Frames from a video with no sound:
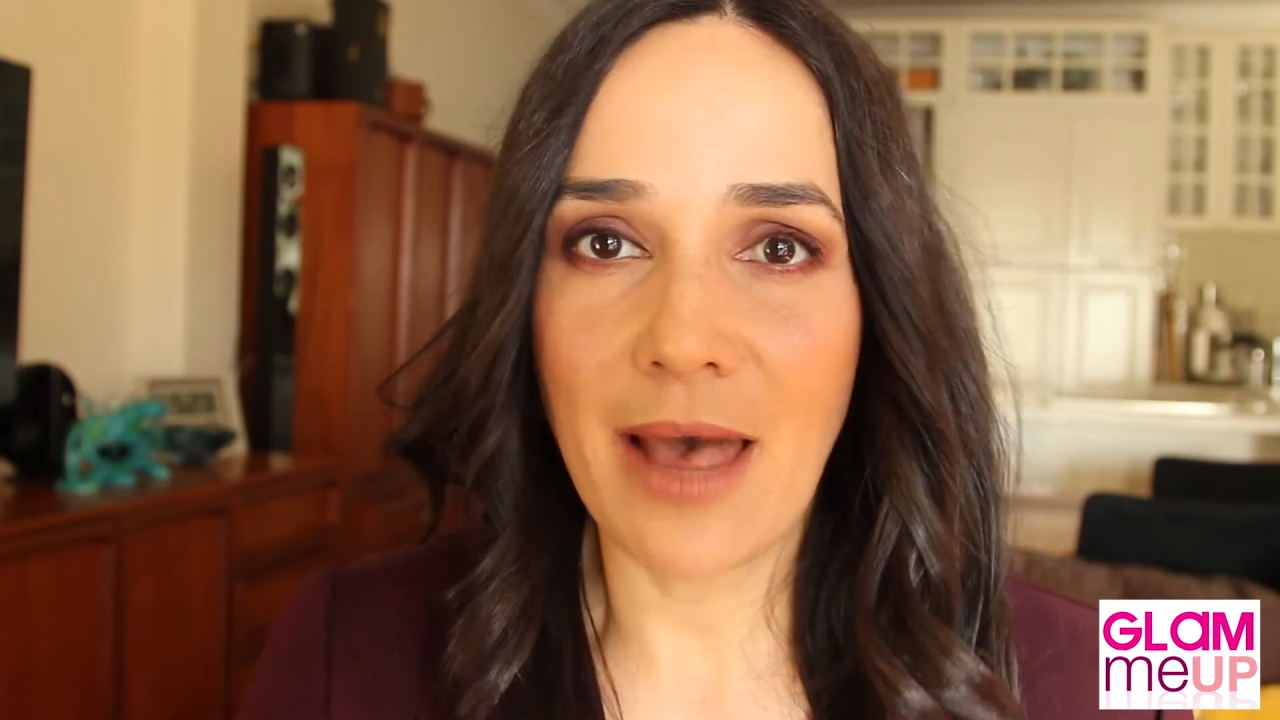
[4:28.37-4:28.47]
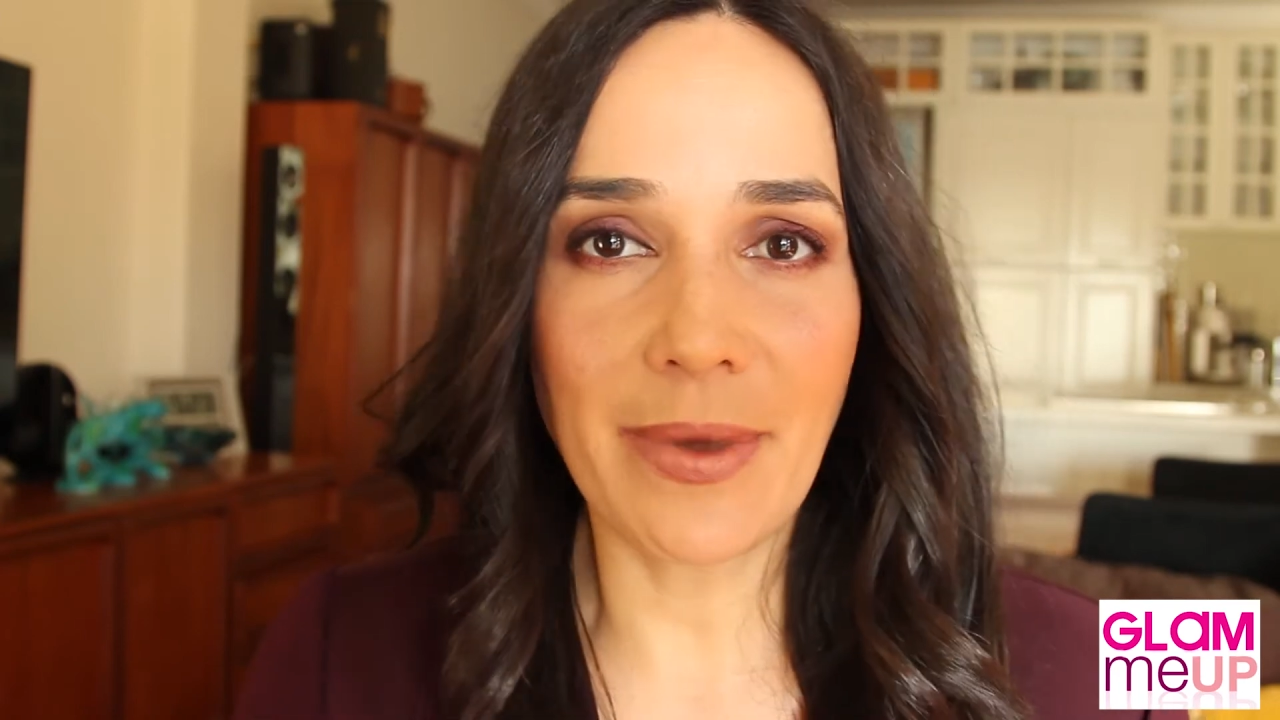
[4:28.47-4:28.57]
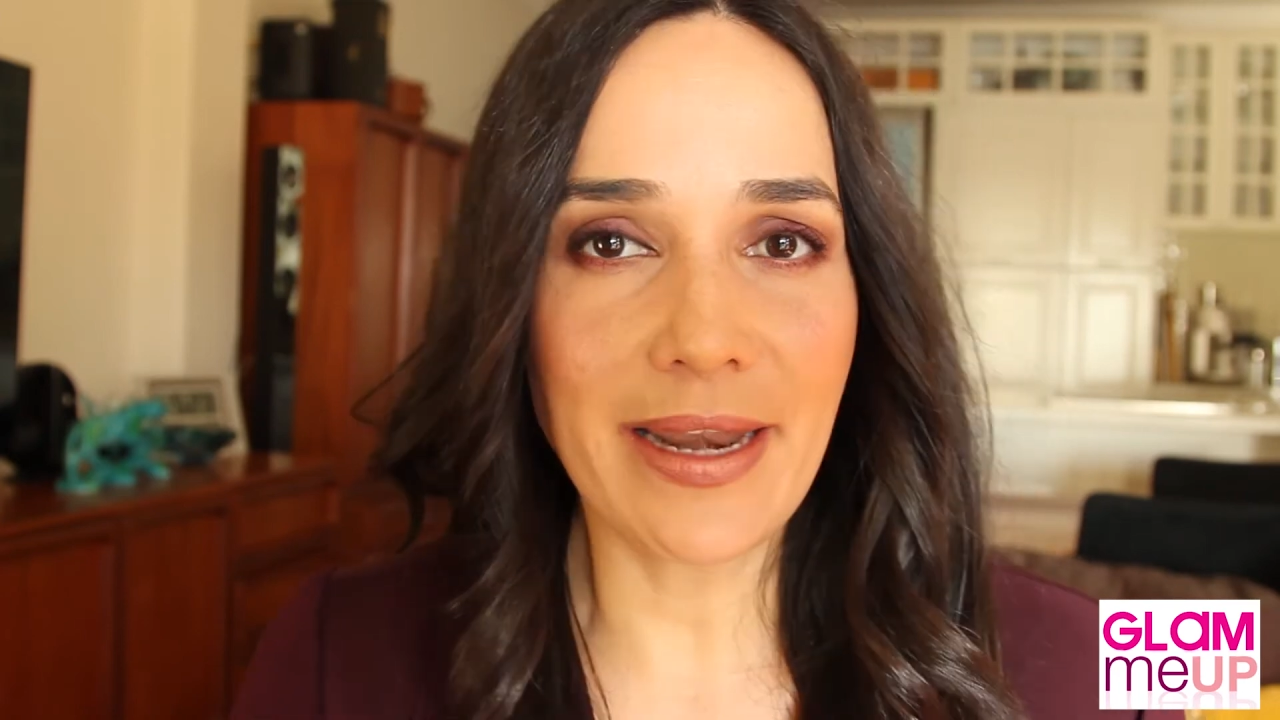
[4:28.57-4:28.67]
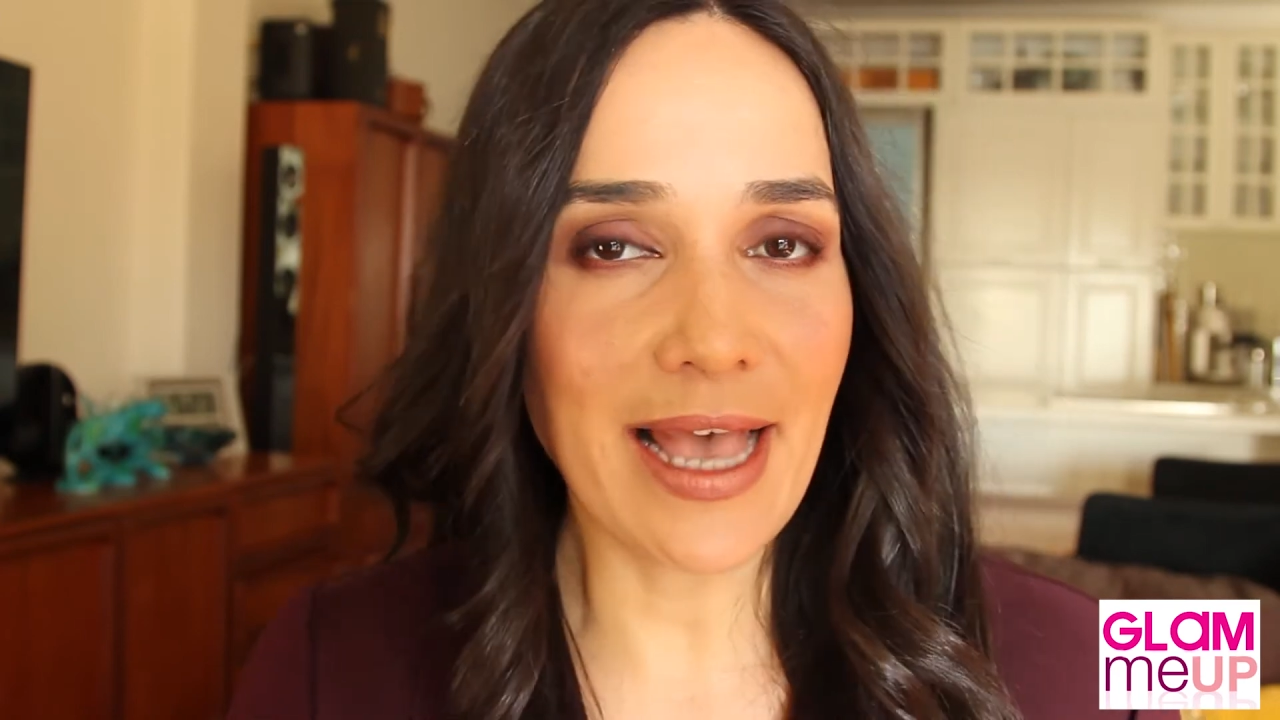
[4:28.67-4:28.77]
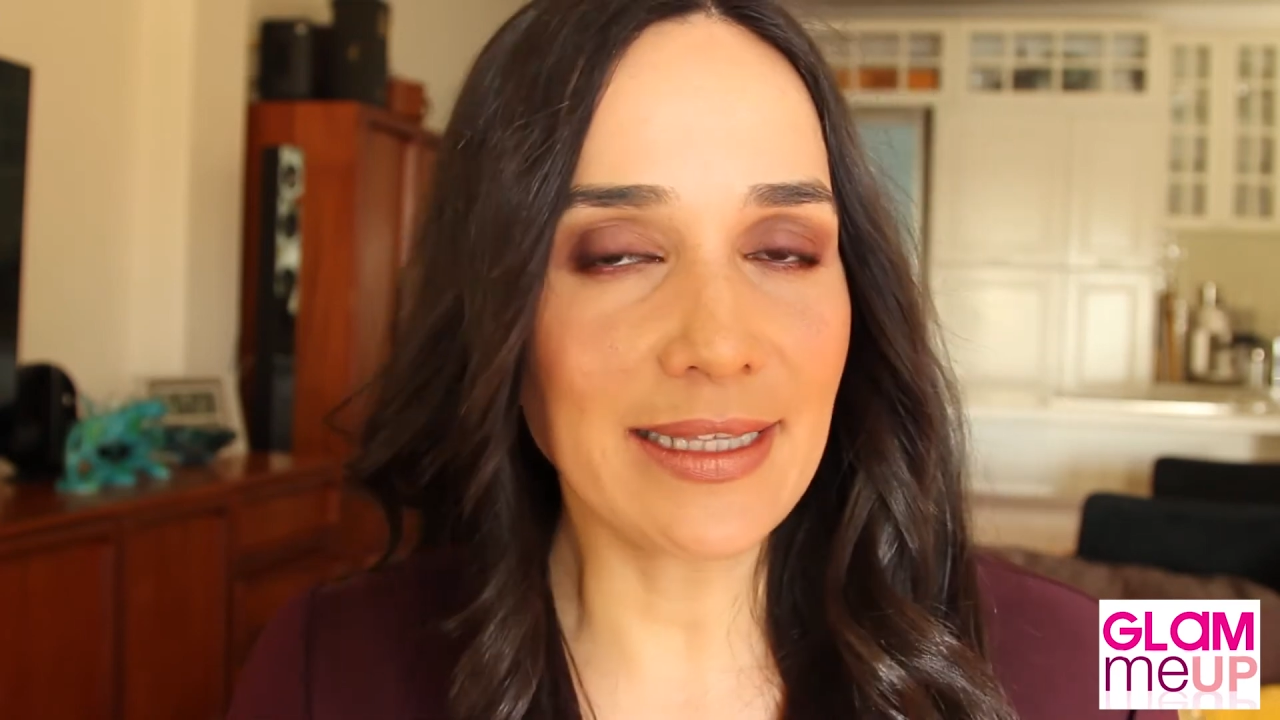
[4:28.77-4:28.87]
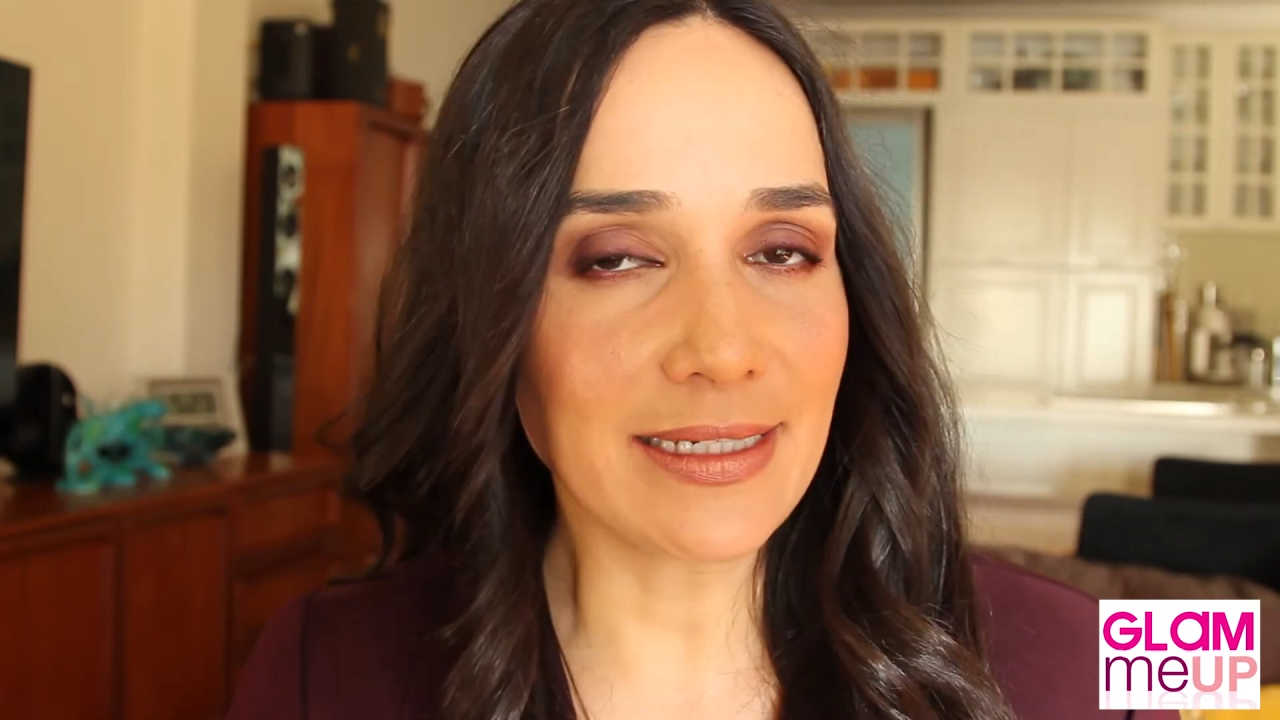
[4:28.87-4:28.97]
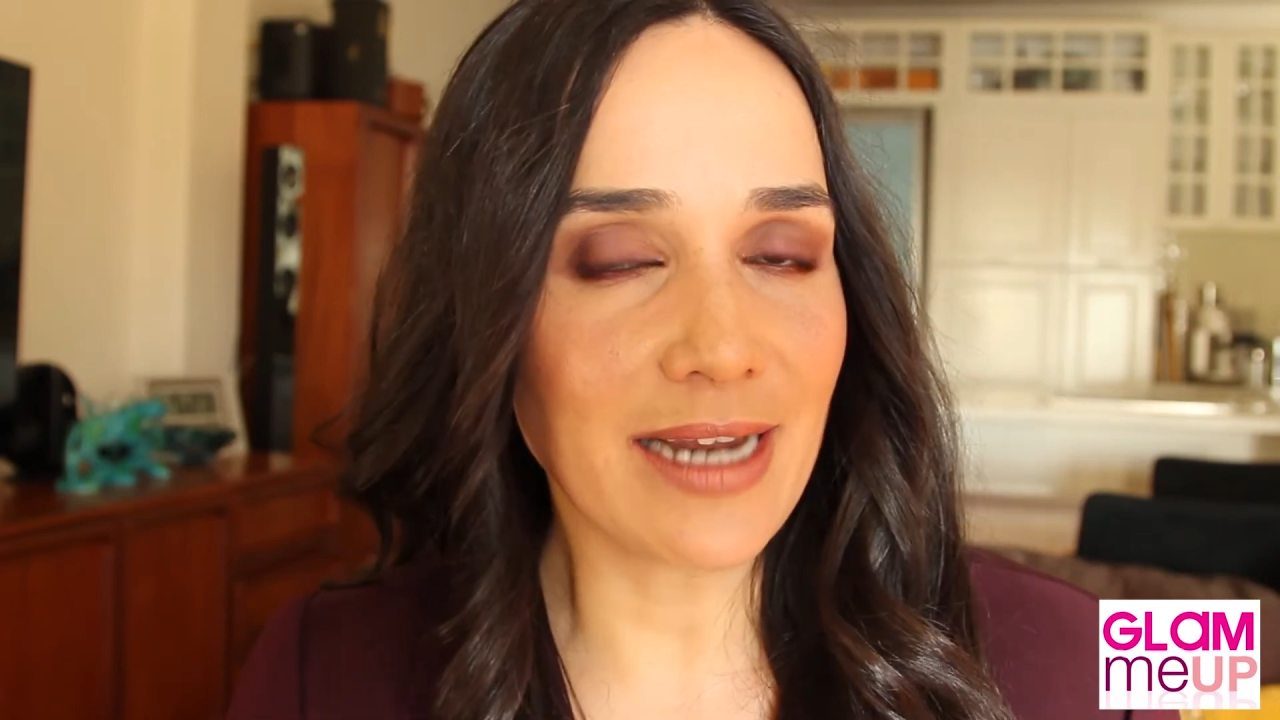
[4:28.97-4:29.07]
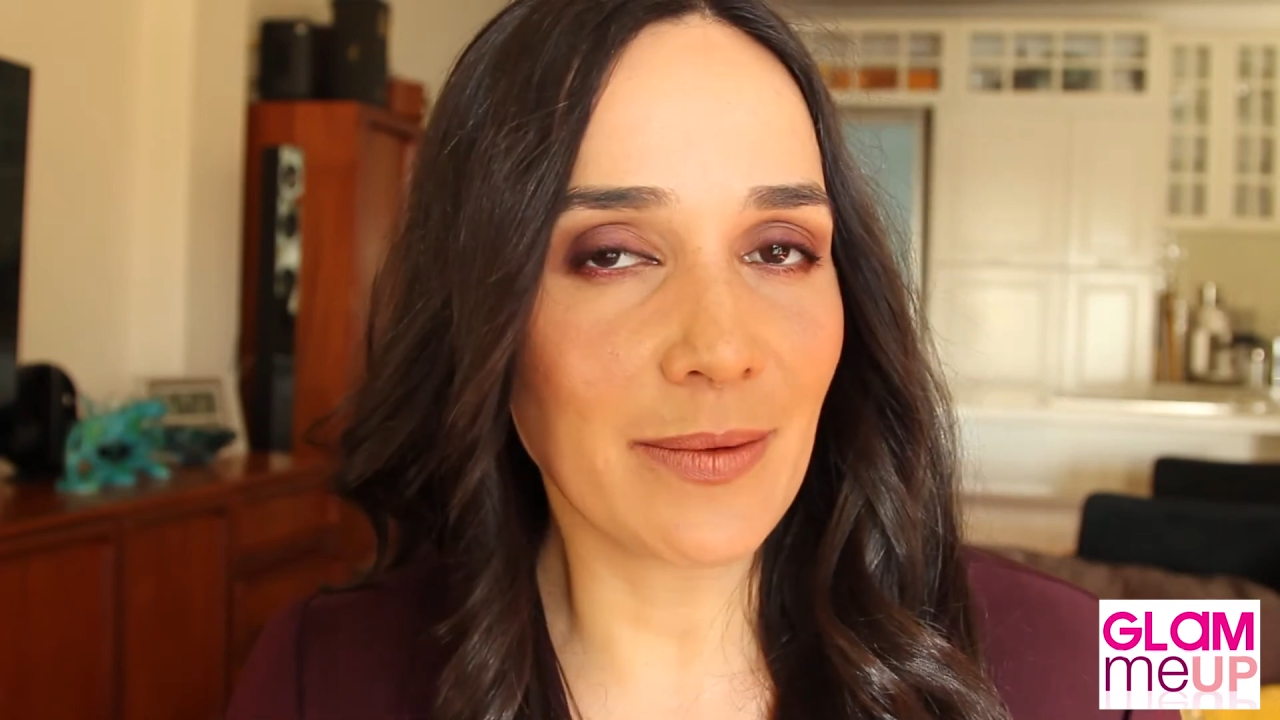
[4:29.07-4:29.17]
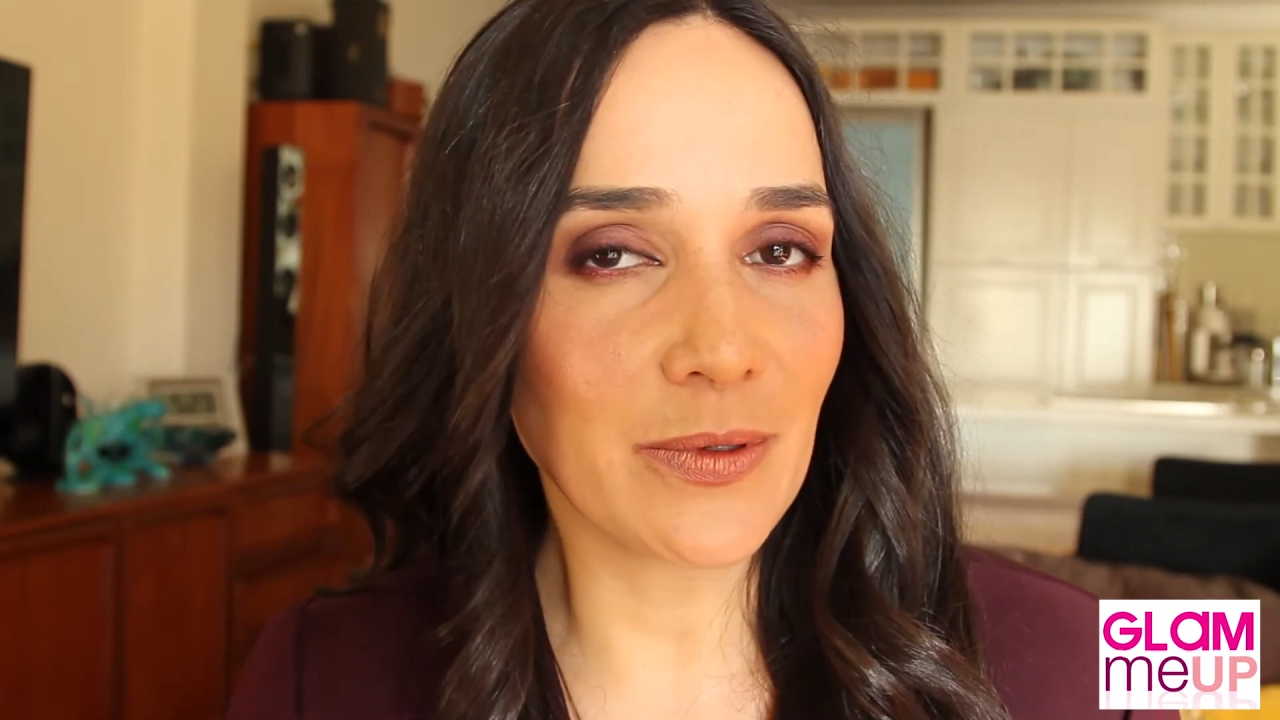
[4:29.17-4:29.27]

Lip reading: But now's the time